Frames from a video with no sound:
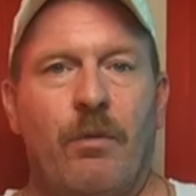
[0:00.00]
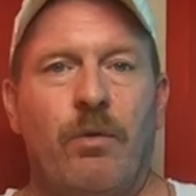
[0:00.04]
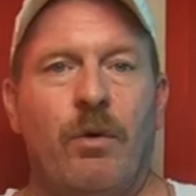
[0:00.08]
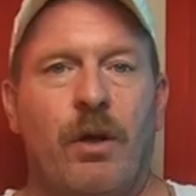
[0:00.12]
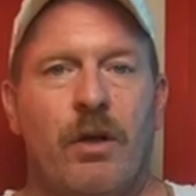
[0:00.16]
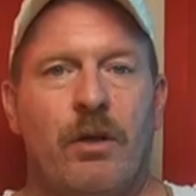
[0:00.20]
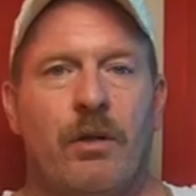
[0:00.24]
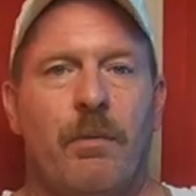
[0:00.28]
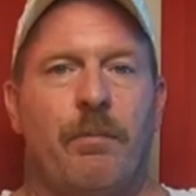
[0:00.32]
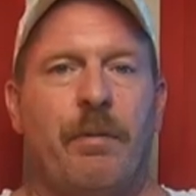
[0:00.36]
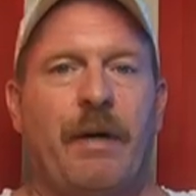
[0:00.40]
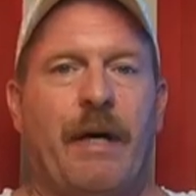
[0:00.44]

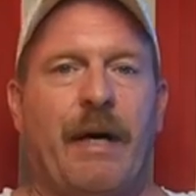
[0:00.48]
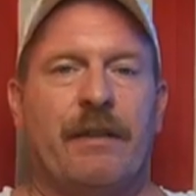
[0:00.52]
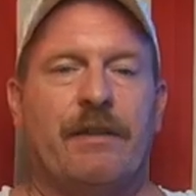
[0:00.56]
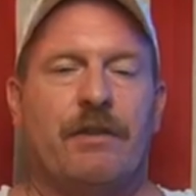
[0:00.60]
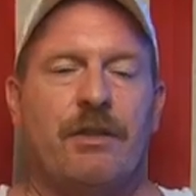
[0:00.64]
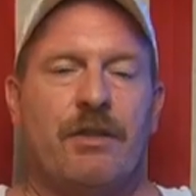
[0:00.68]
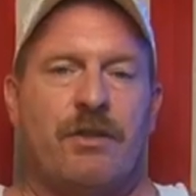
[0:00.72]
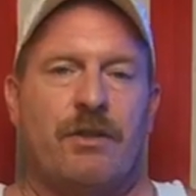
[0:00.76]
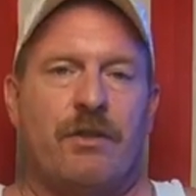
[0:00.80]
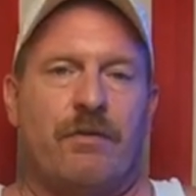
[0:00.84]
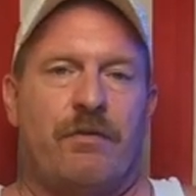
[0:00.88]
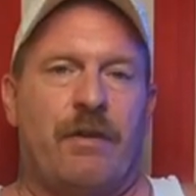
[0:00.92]
welcome back
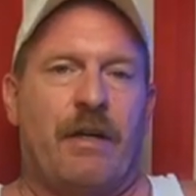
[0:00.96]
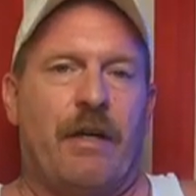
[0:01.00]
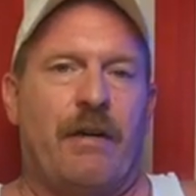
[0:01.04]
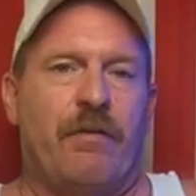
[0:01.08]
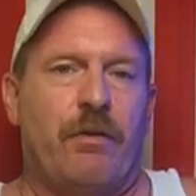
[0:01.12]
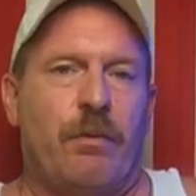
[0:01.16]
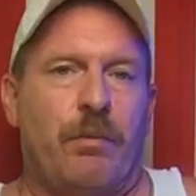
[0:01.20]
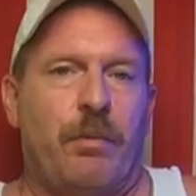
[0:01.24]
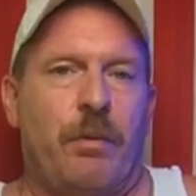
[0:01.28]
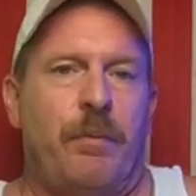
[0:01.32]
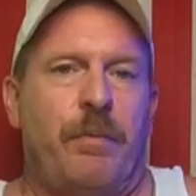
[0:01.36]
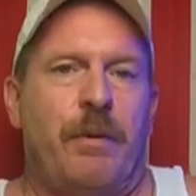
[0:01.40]
to
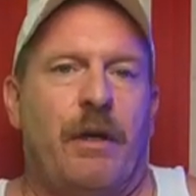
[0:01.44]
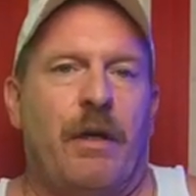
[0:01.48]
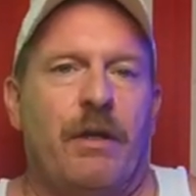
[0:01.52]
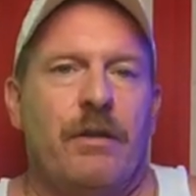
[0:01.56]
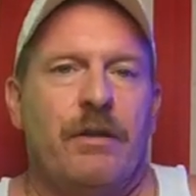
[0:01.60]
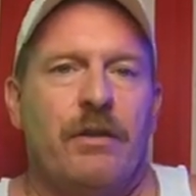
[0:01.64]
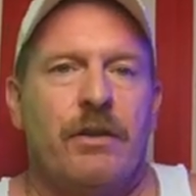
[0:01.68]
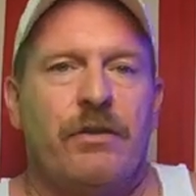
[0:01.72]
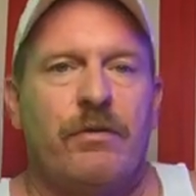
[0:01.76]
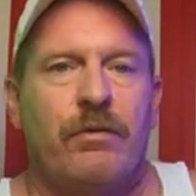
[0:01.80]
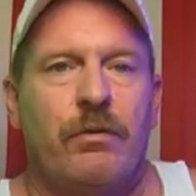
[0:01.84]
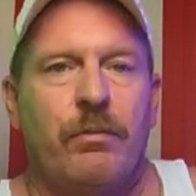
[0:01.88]
Survival
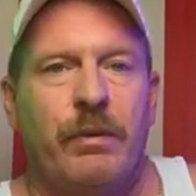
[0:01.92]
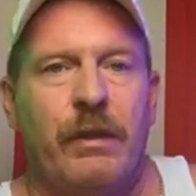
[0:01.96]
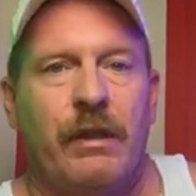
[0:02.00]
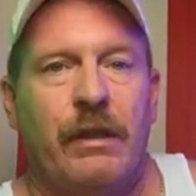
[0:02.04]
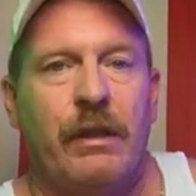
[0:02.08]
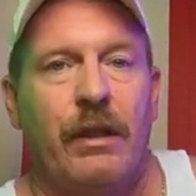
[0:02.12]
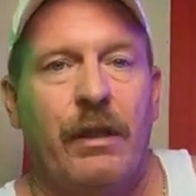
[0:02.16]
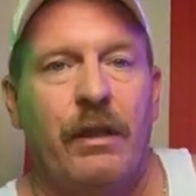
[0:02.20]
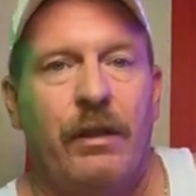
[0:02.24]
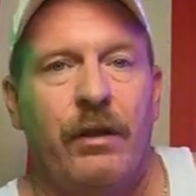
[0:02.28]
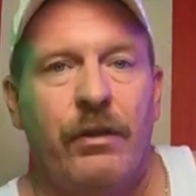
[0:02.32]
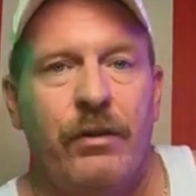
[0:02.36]
Preparedness for
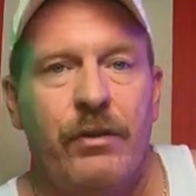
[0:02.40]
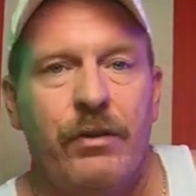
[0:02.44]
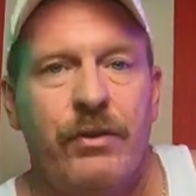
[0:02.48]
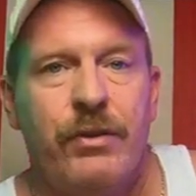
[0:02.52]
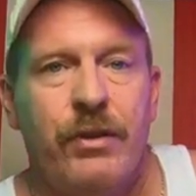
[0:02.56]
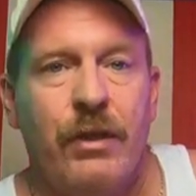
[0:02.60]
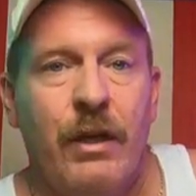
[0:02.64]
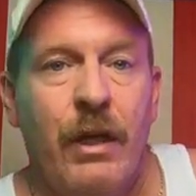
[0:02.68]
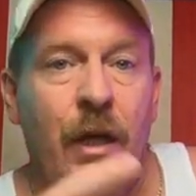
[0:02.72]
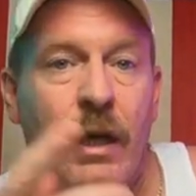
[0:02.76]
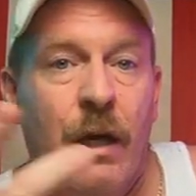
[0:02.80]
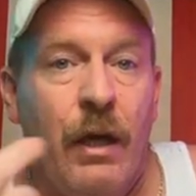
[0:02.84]

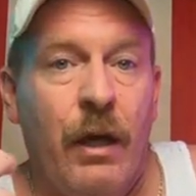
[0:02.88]
Beginners.